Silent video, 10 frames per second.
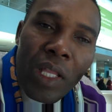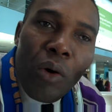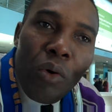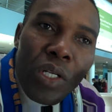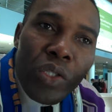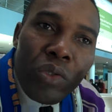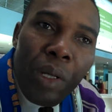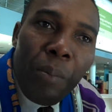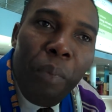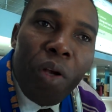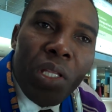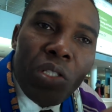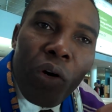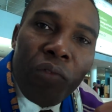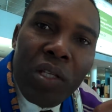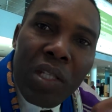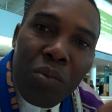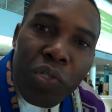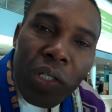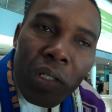The whole issue is the politics of
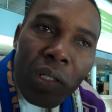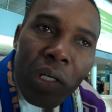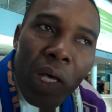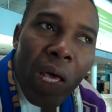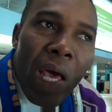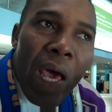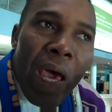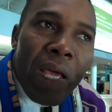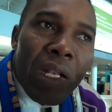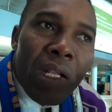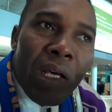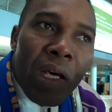distribution, and